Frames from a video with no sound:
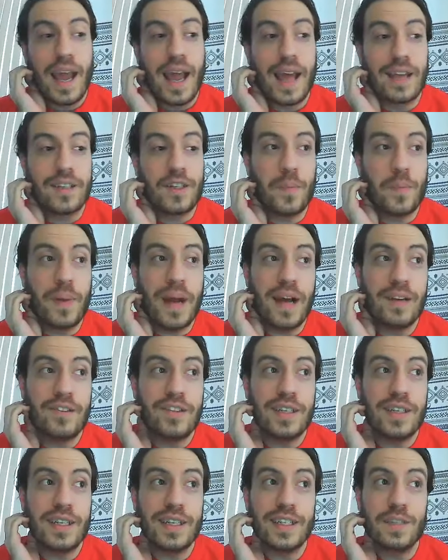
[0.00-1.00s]
and
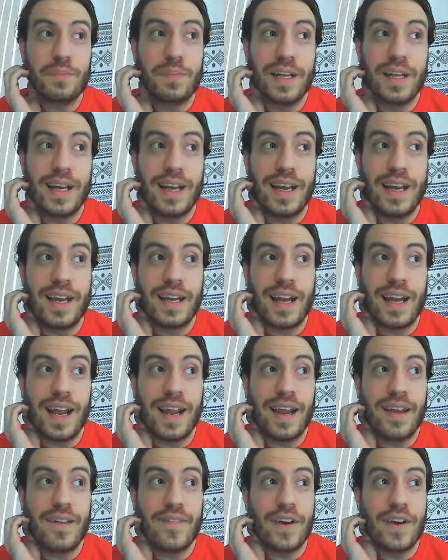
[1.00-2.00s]
Kirkpatrick is playing
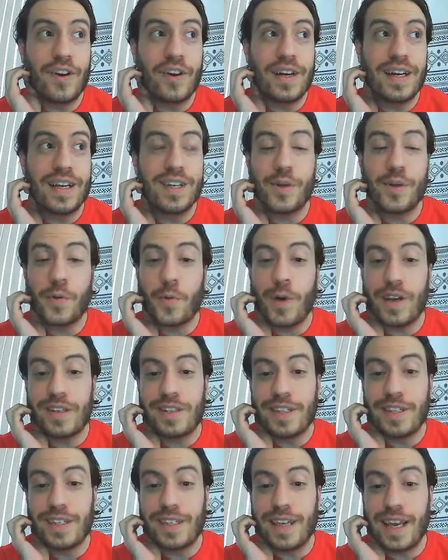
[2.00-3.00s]
a very
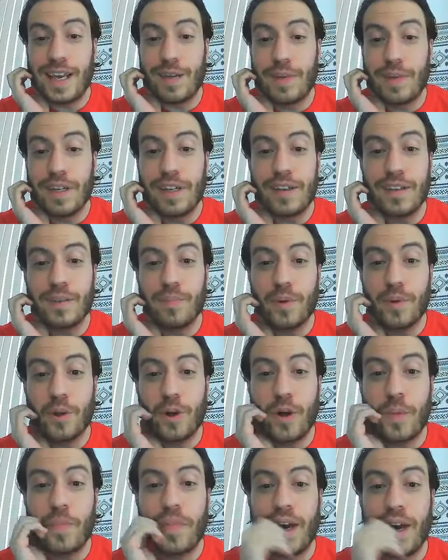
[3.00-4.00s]
interesting game. He could
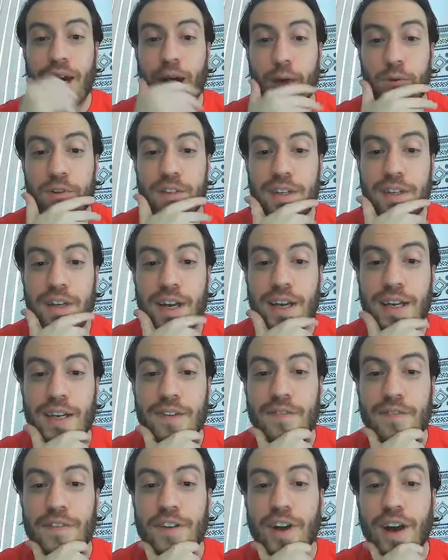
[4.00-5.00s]
blow up the house tonight
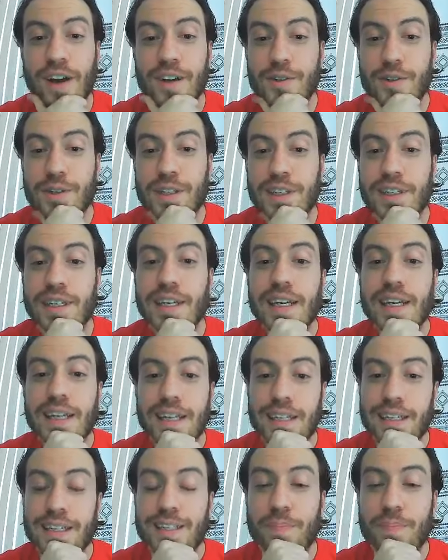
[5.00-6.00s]
if Todrick
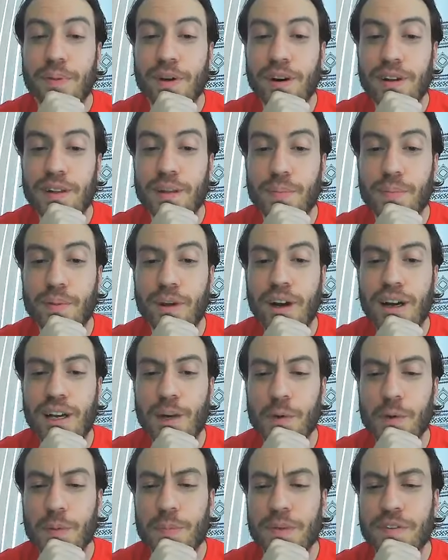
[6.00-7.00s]
gets put on the block.
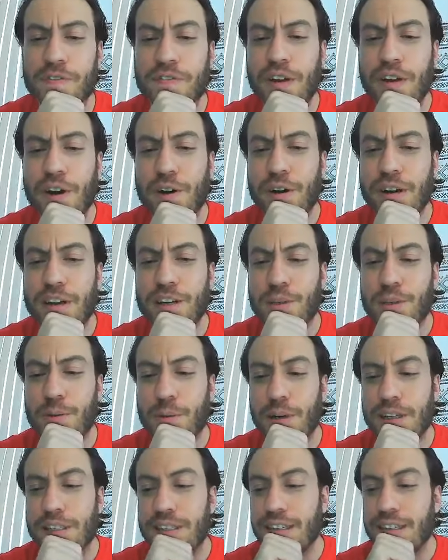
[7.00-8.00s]
It would be very
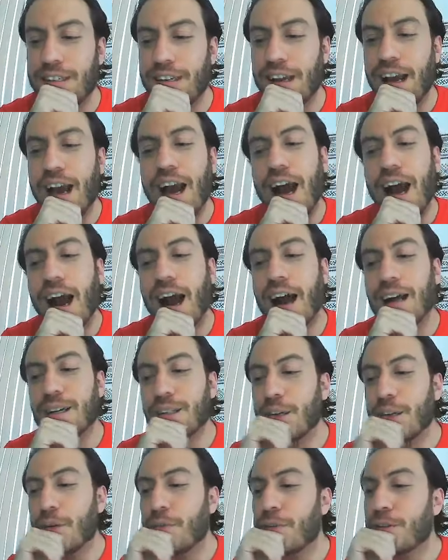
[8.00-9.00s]
interesting. I
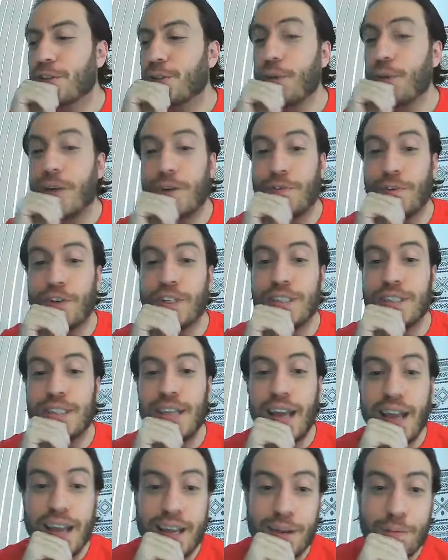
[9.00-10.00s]
don't know if it's great for his
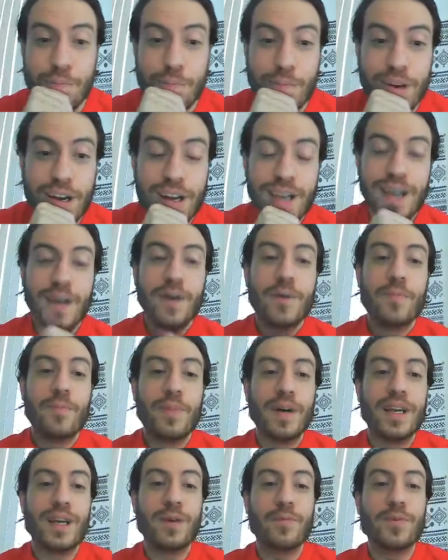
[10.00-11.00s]
game,
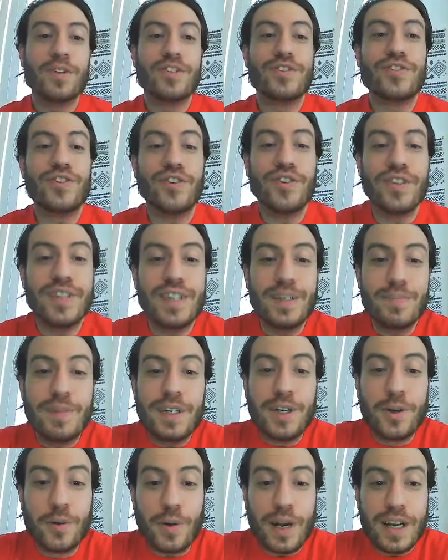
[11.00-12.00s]
but it would certainly
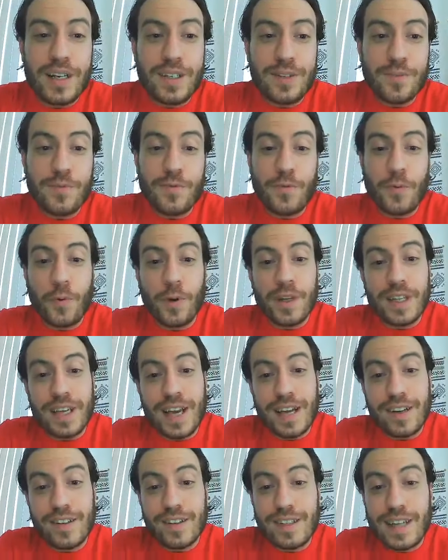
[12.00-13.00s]
be great for
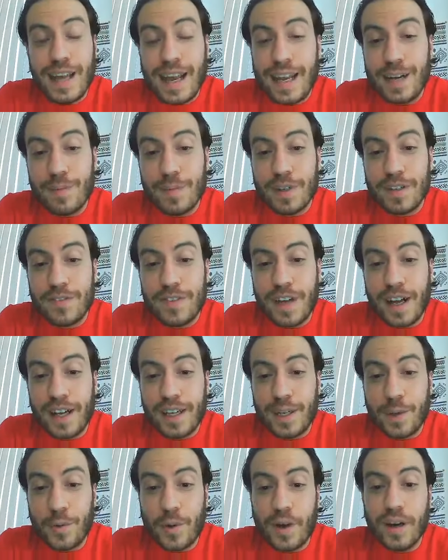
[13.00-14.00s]
the entertainment
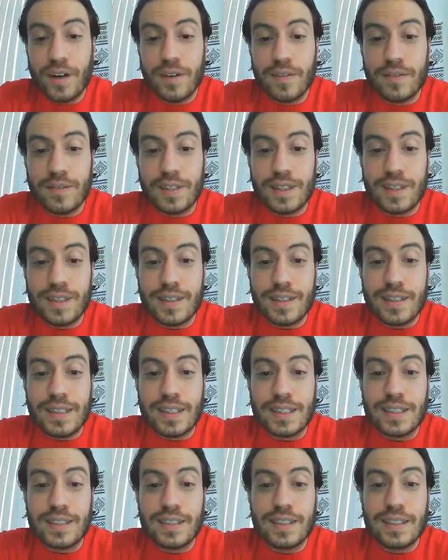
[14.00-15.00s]
value of this
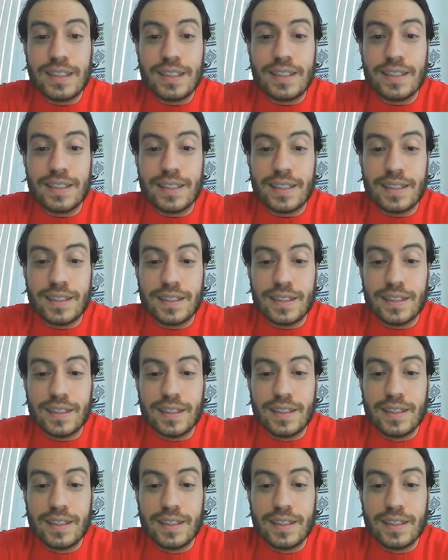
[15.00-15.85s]
season.